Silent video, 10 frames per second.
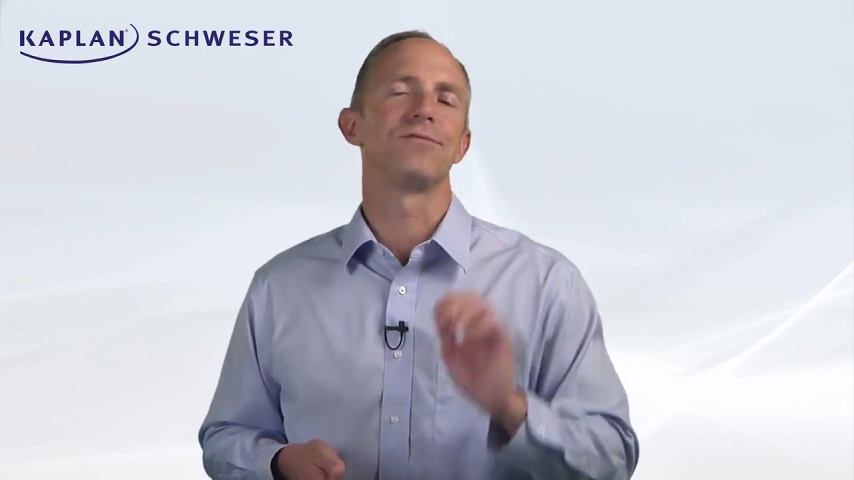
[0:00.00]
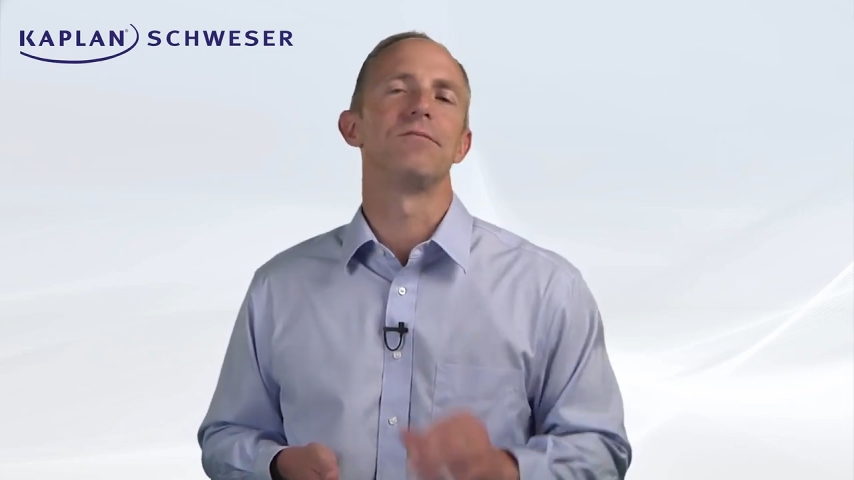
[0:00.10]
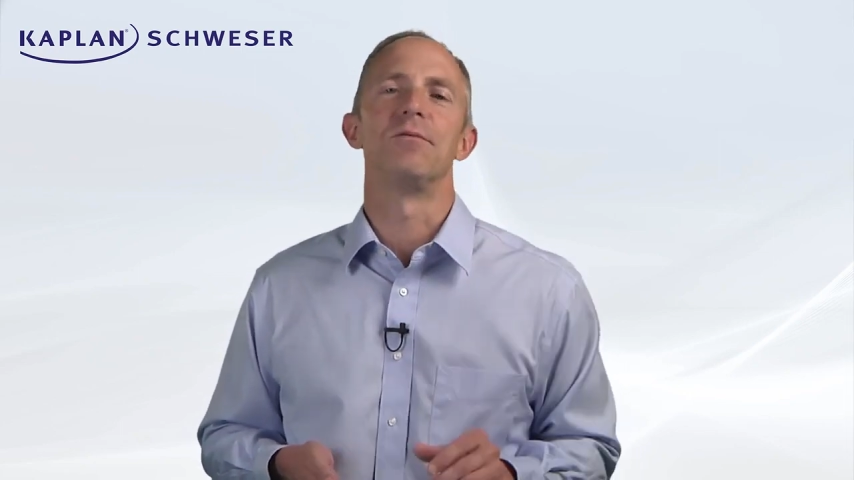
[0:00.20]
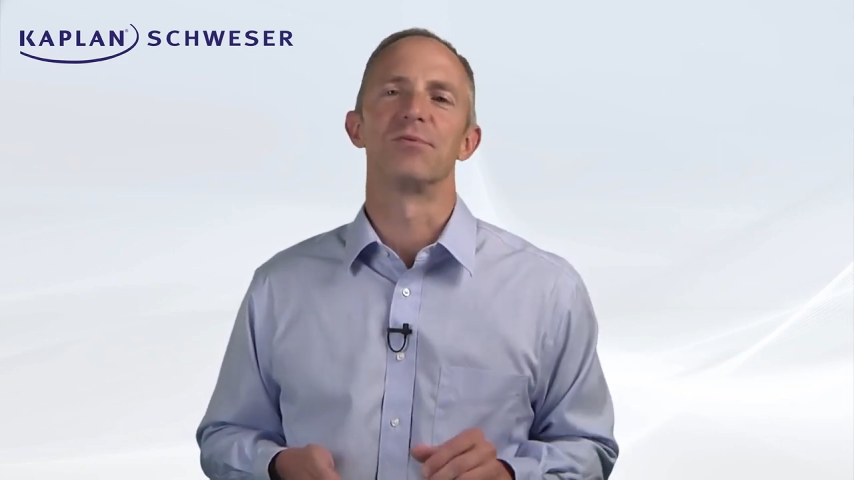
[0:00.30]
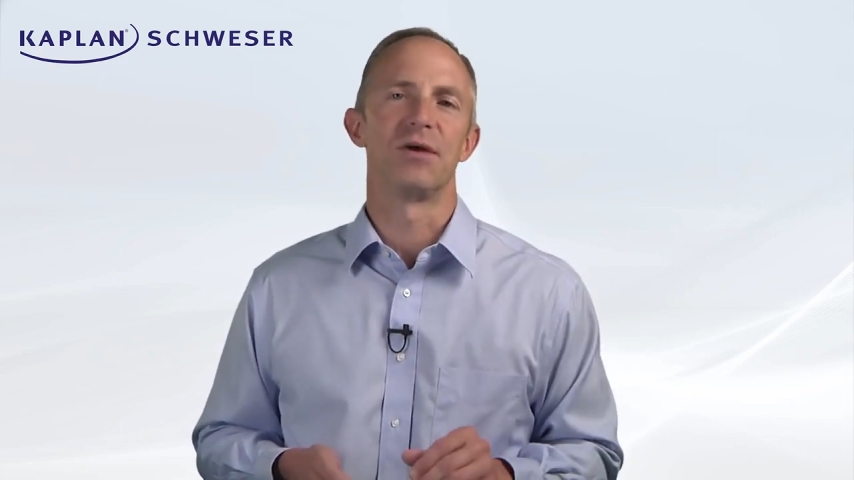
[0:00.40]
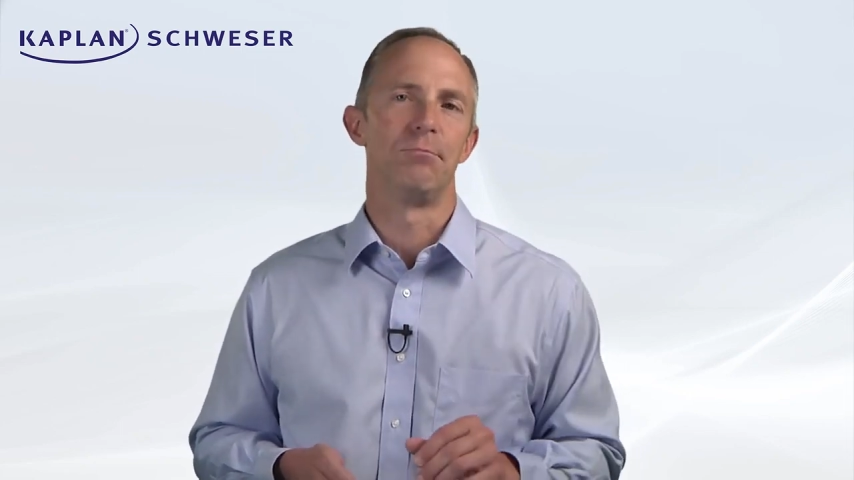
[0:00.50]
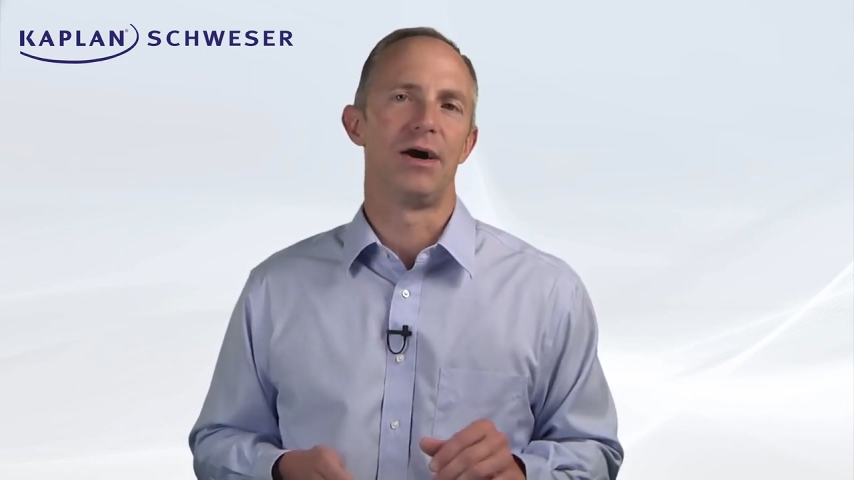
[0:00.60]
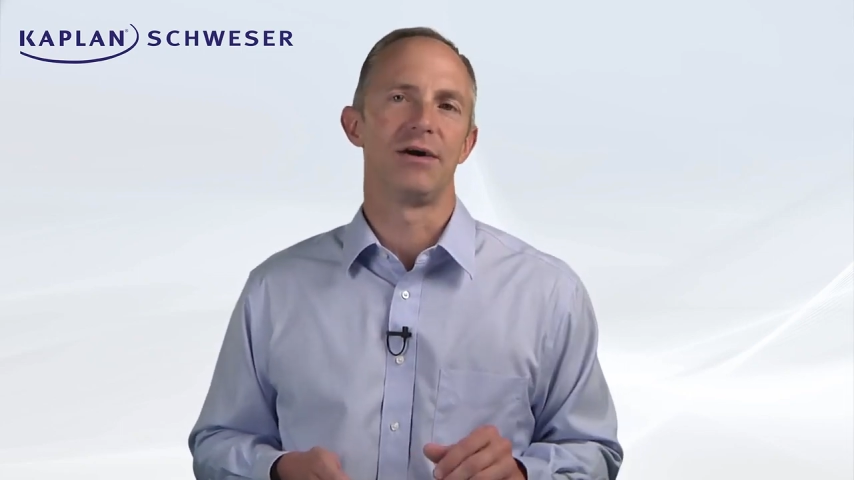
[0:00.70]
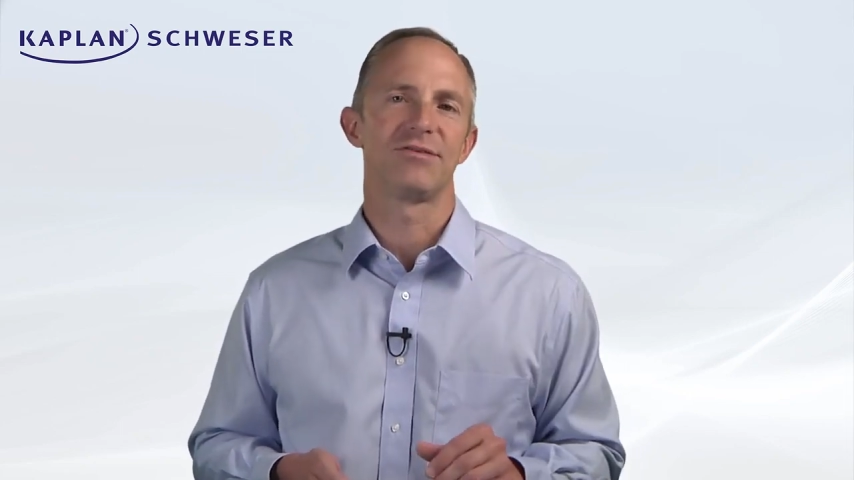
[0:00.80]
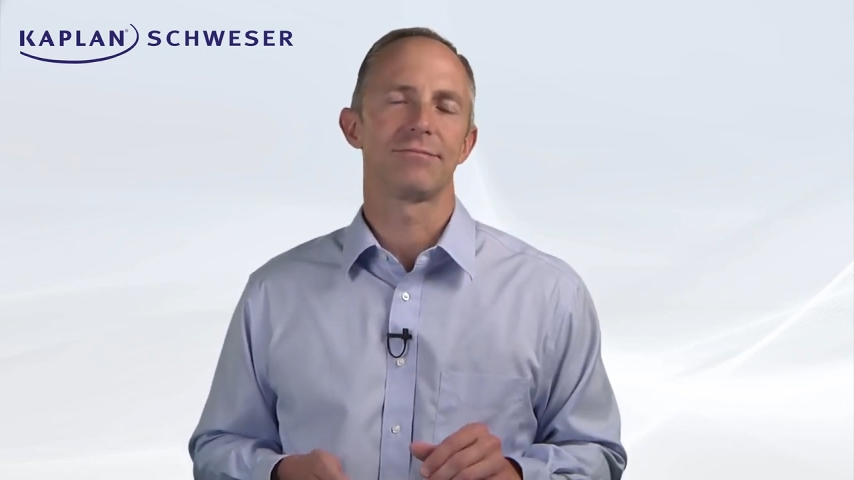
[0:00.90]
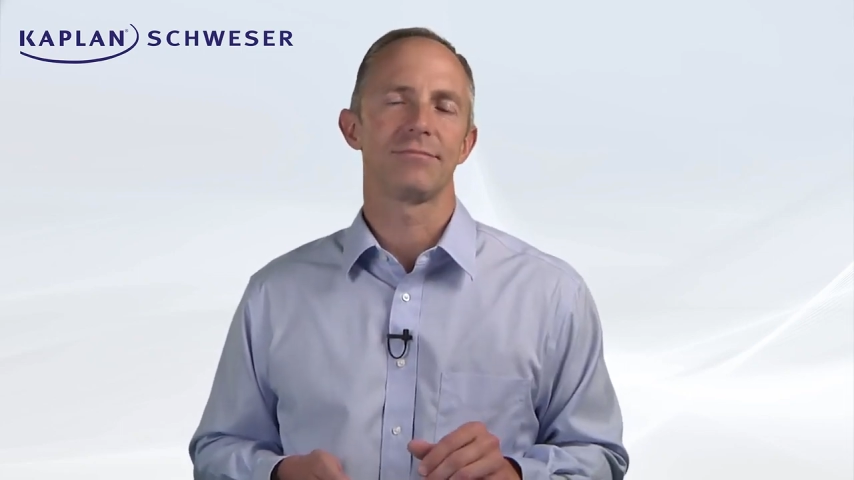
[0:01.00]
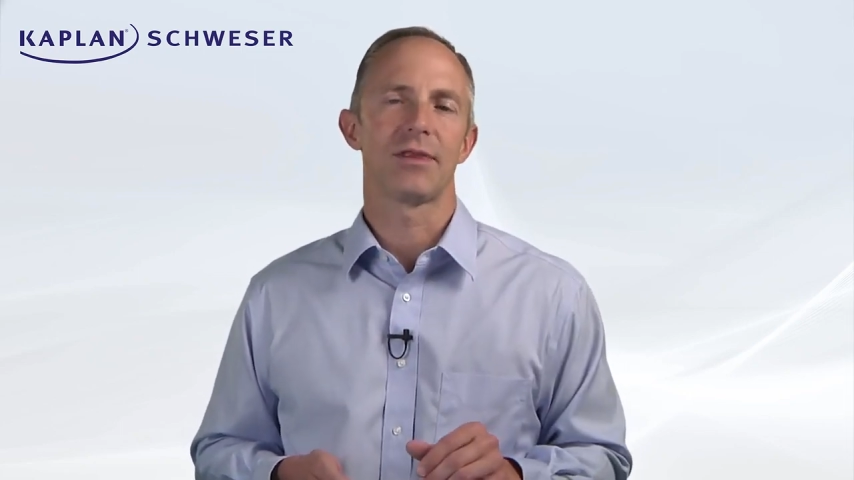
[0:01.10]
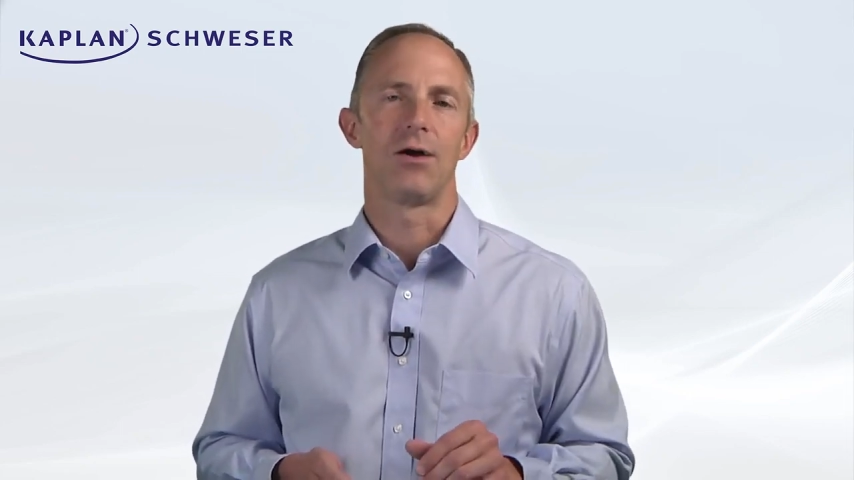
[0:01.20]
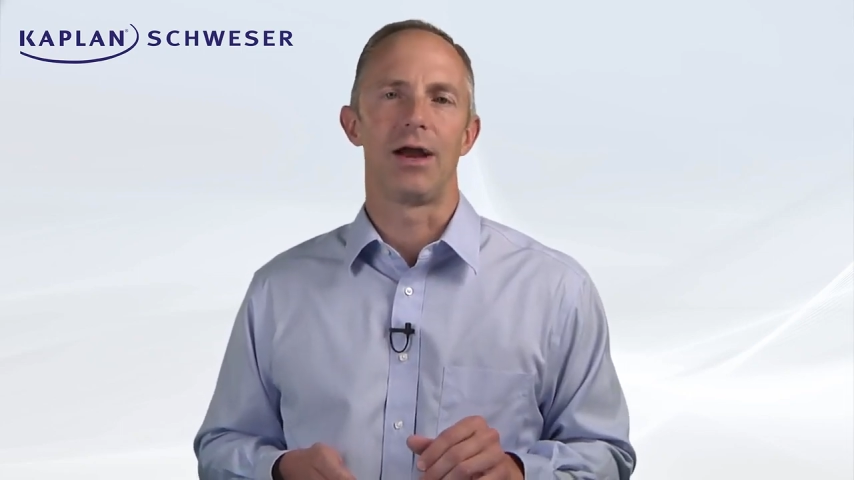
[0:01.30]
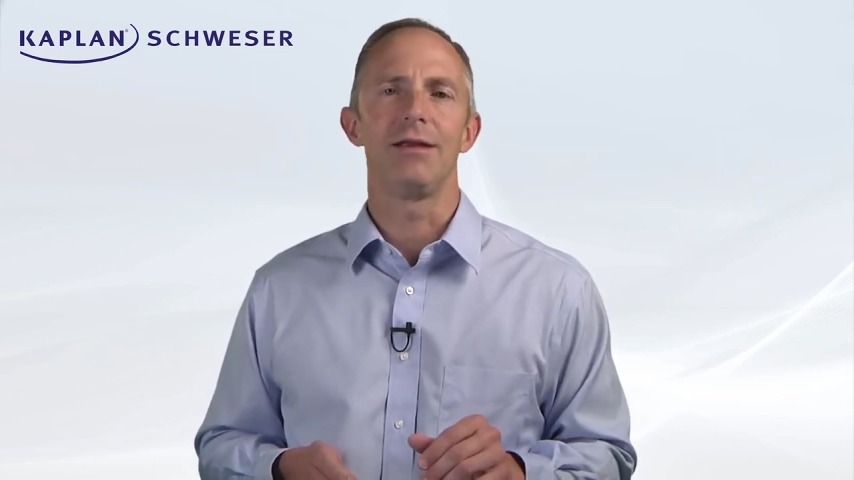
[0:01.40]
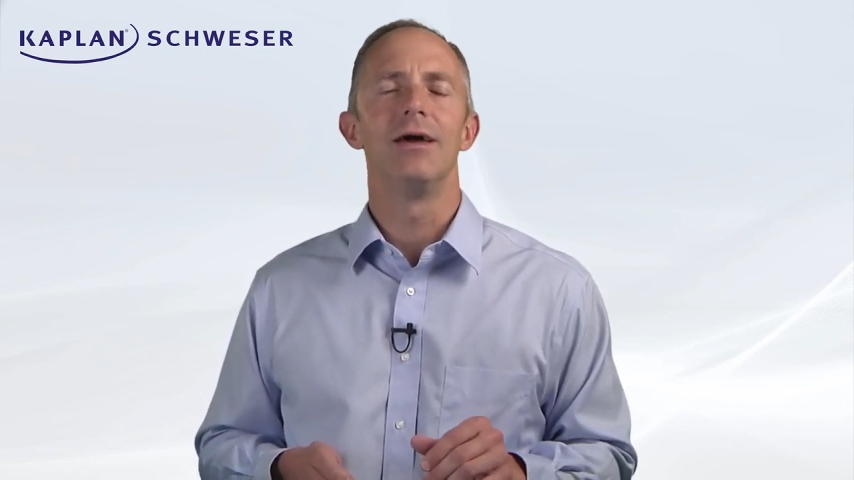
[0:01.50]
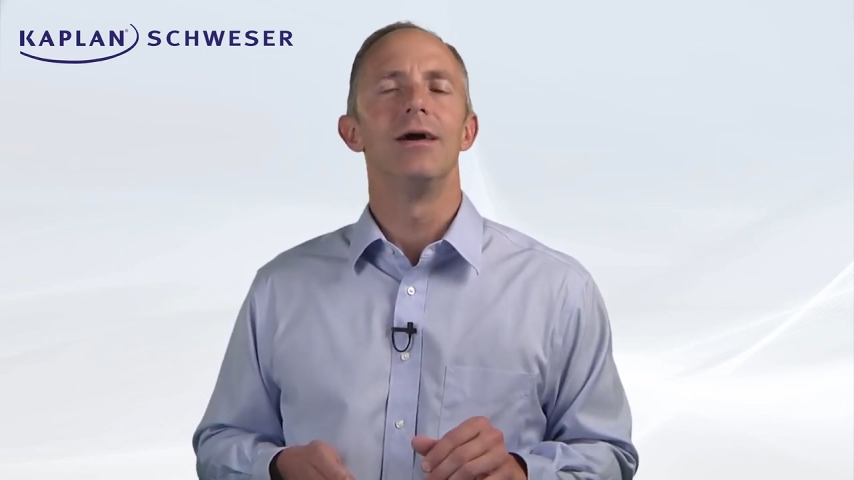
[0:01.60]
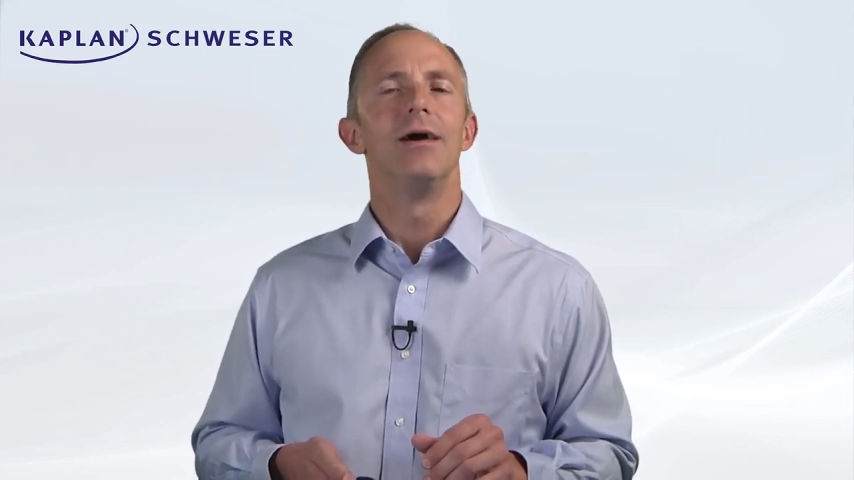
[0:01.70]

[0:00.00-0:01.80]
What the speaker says: 50% bonds, all right?